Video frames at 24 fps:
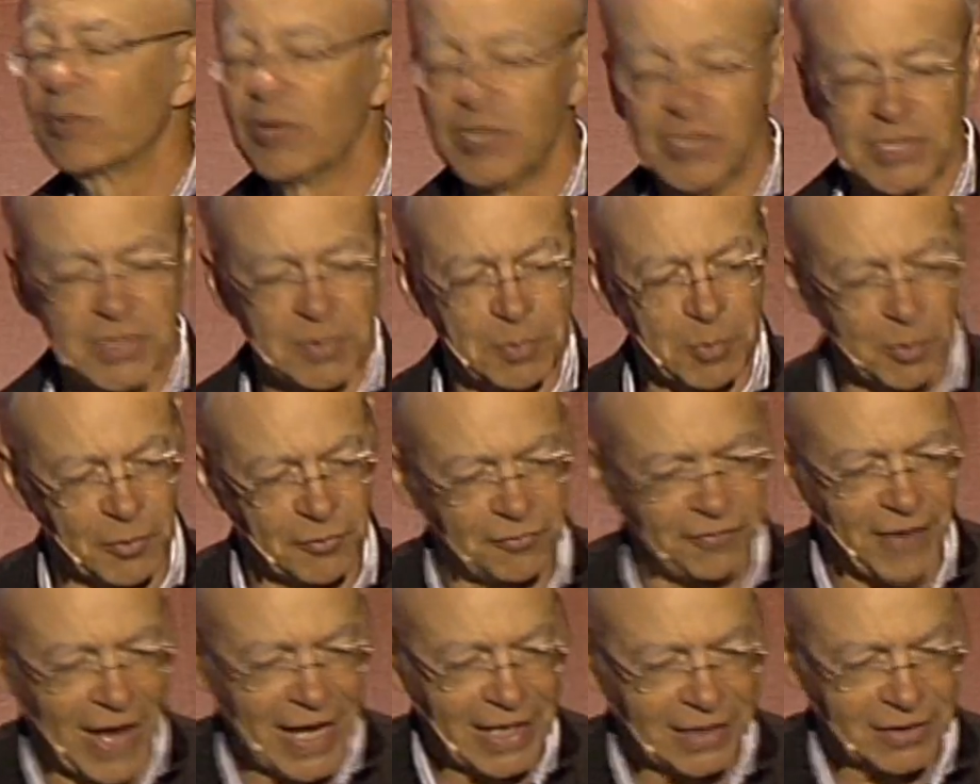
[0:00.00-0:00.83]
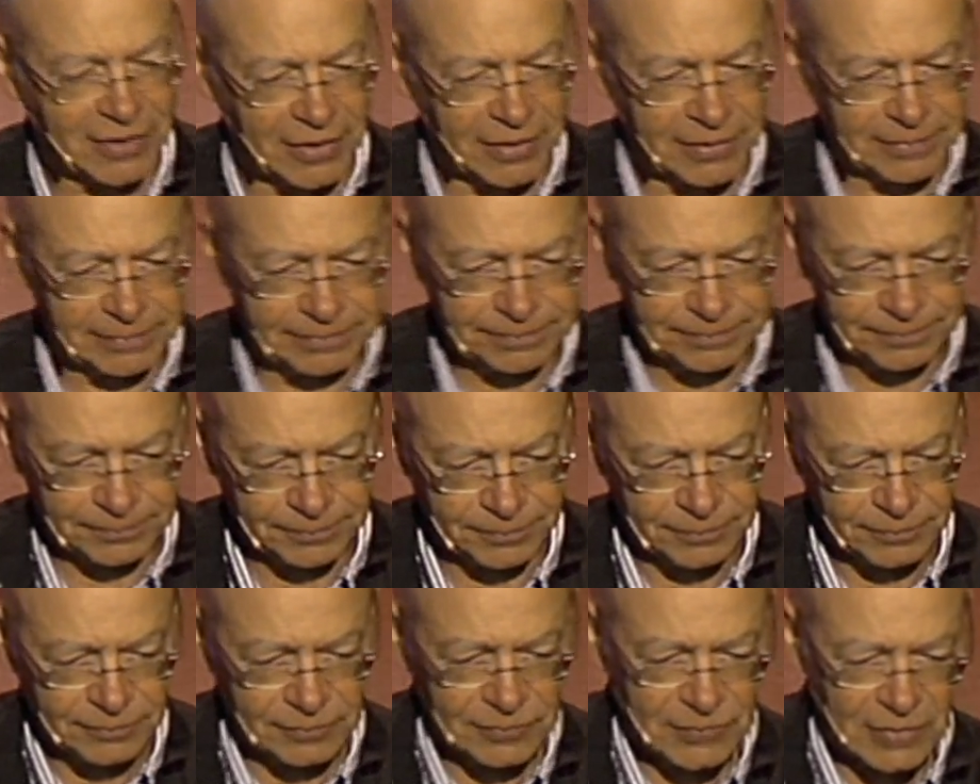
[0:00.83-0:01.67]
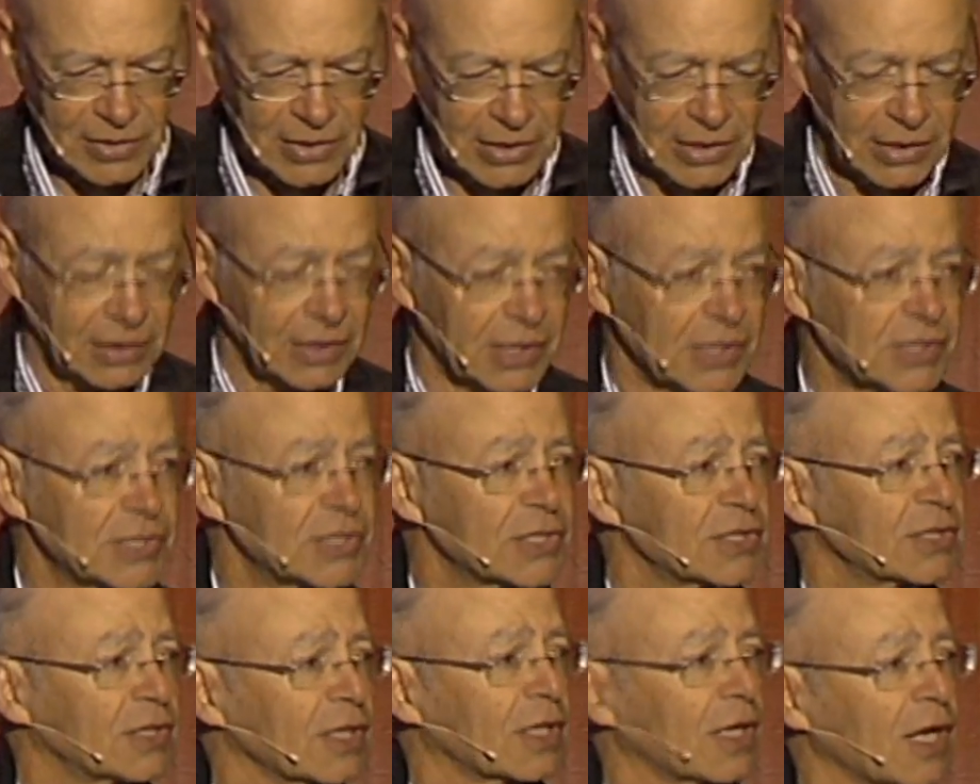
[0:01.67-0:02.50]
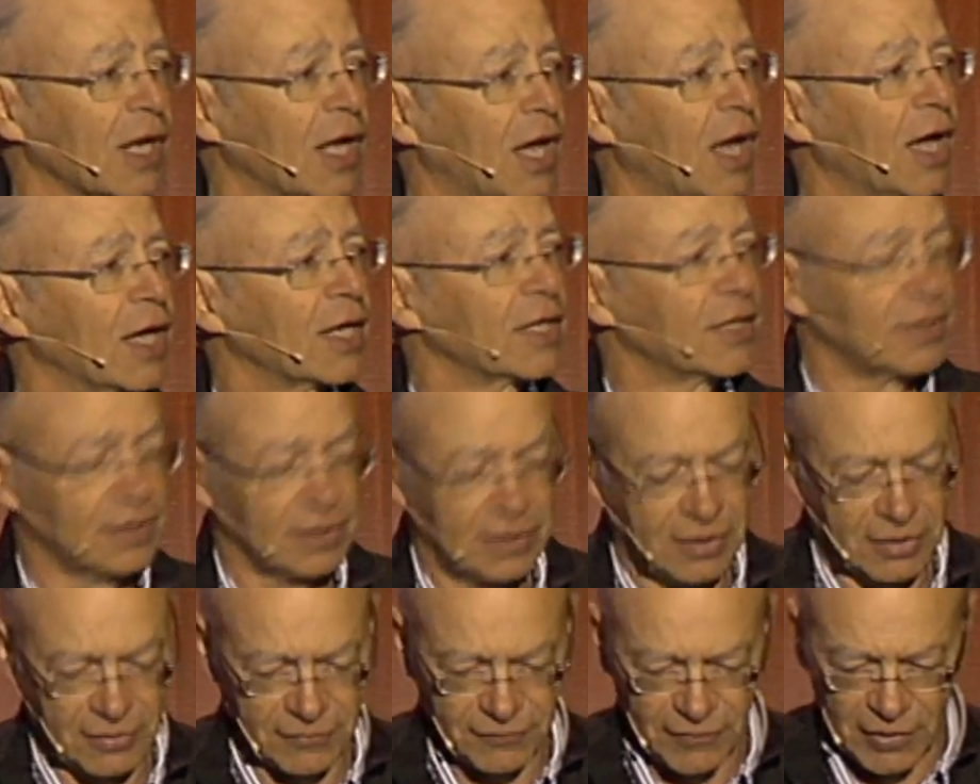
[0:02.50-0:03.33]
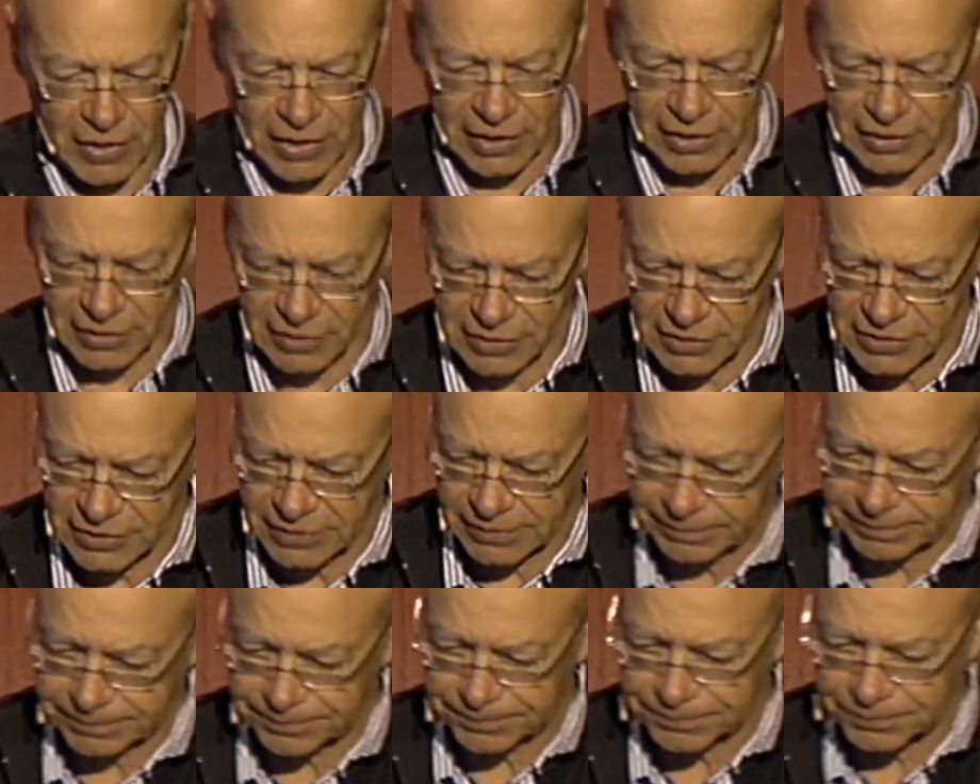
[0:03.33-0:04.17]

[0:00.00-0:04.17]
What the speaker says: principal factor in this decline in violence.